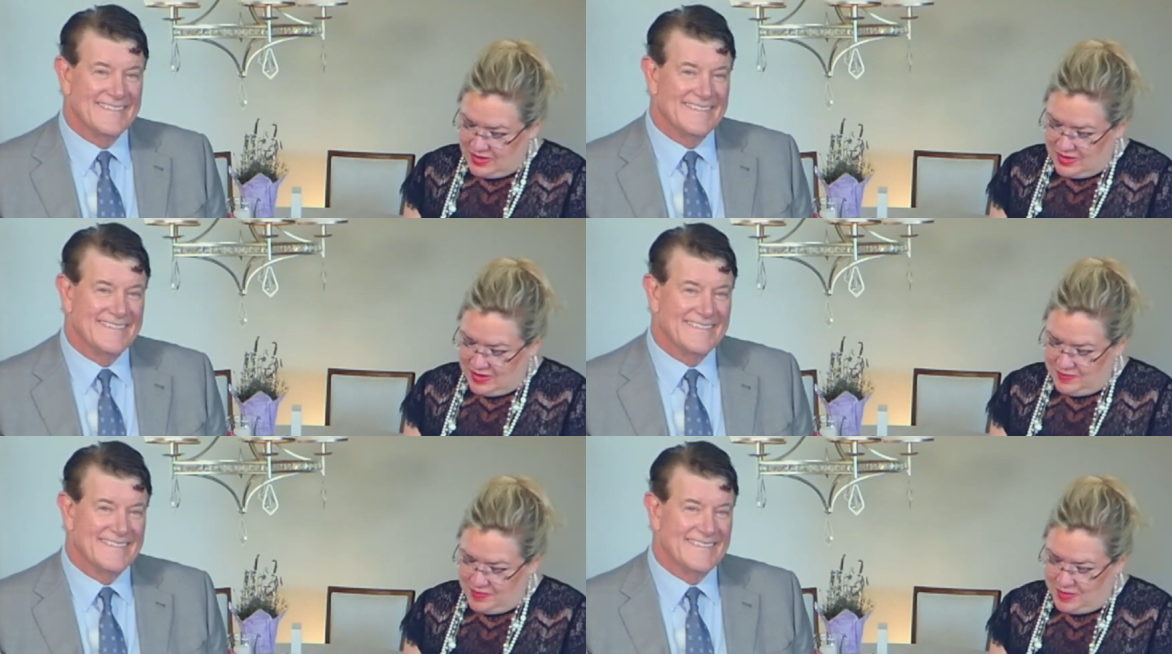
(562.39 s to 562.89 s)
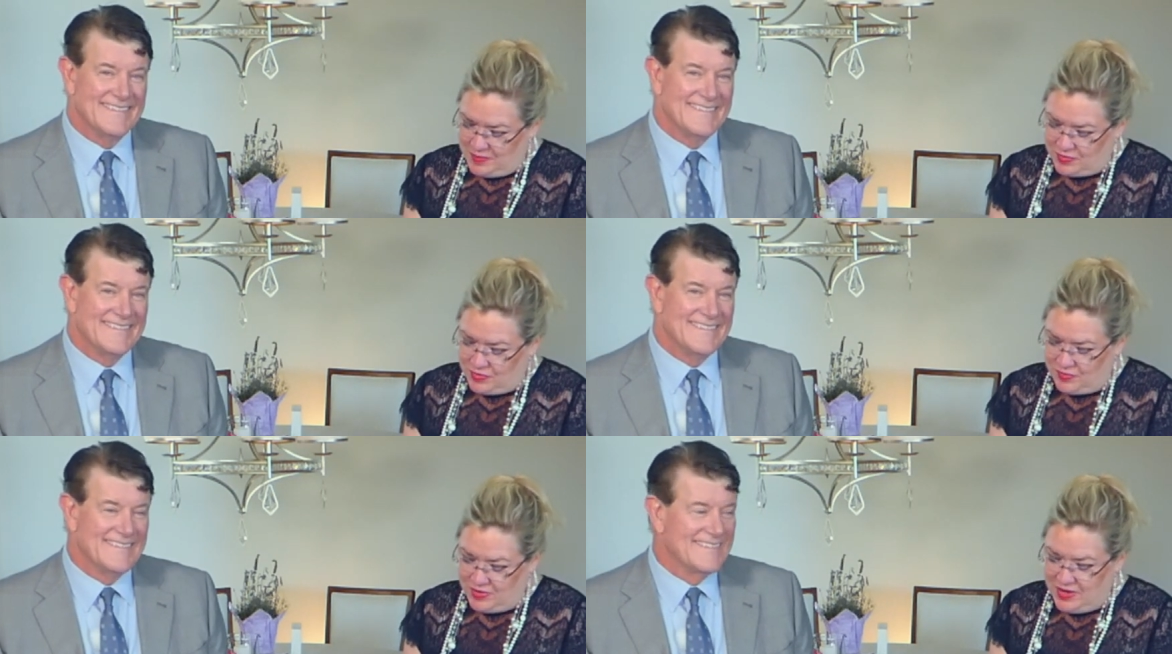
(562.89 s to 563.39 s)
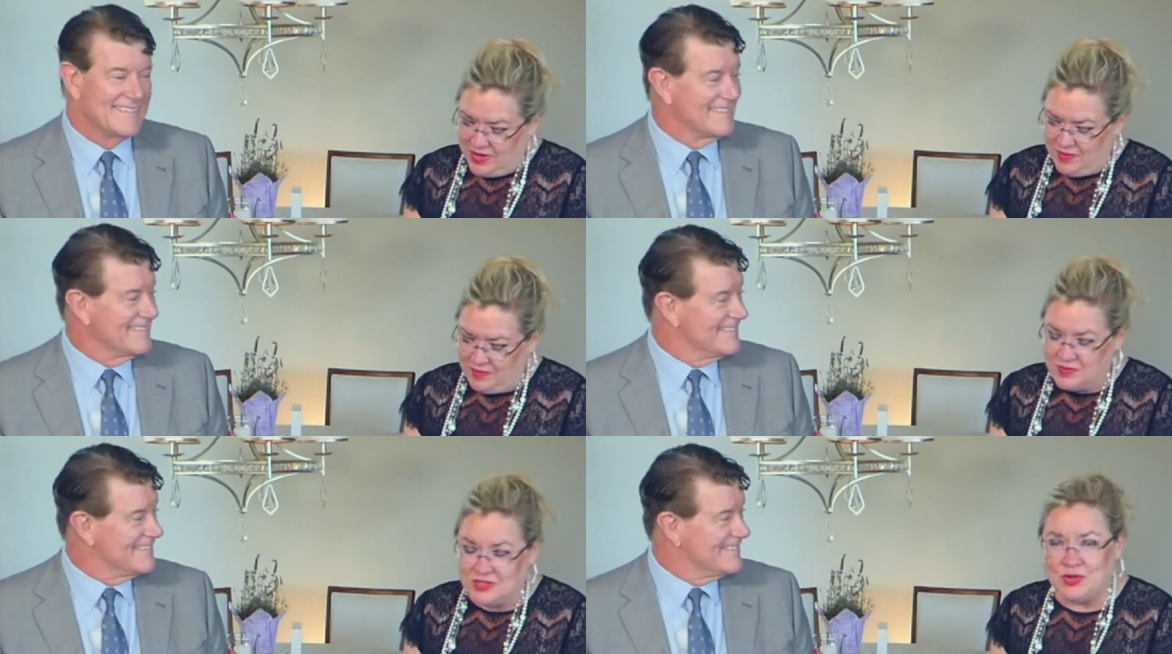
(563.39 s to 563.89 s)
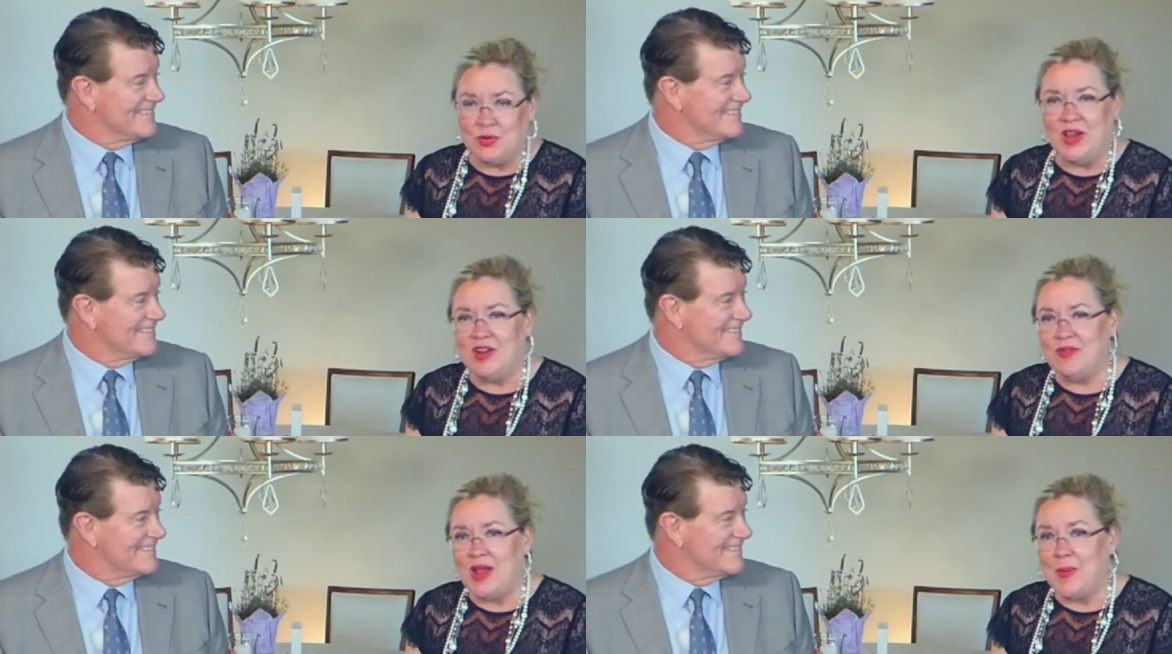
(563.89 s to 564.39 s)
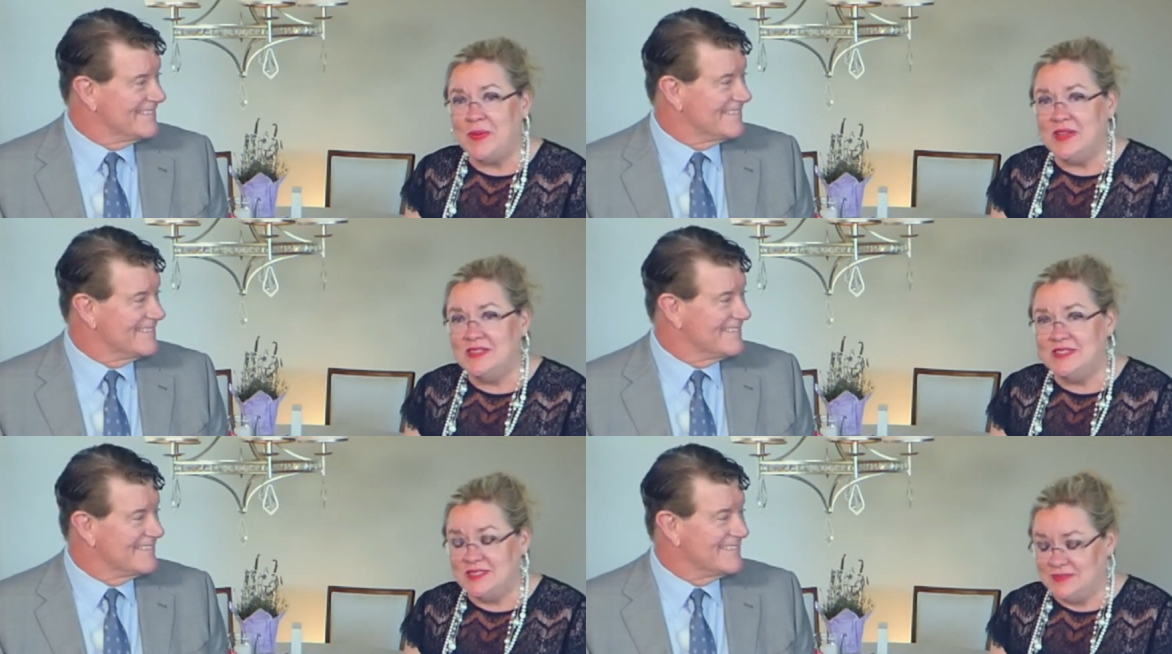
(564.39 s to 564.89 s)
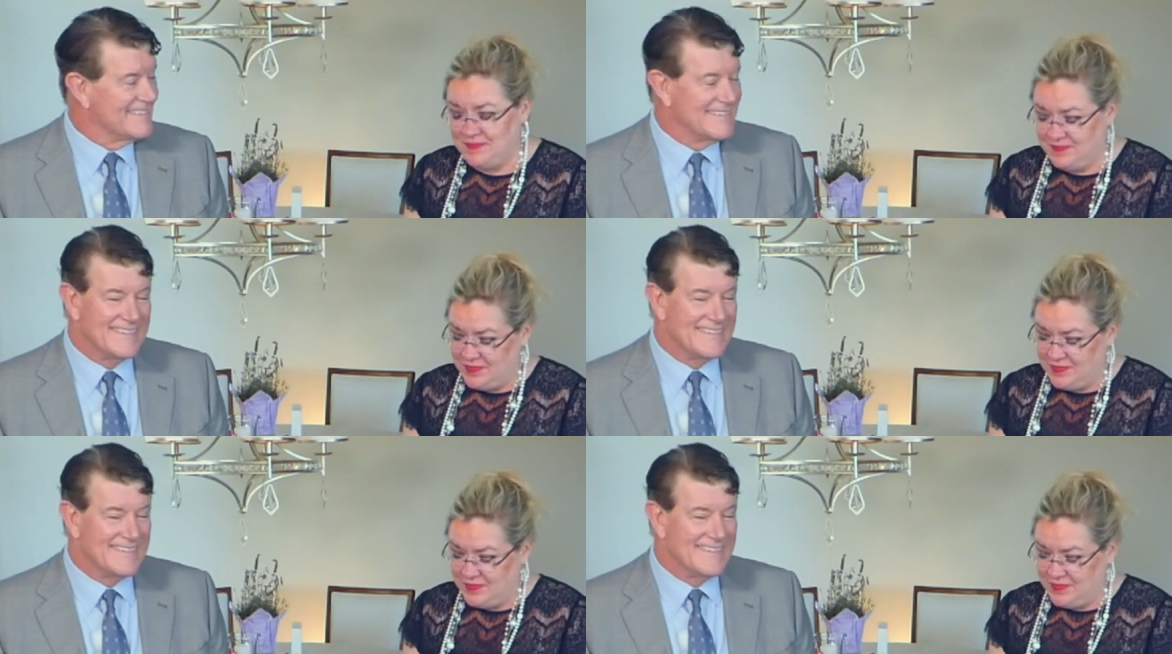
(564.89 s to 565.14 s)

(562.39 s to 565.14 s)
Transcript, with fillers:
Speaker 1: Um, number three was Grand Rapids.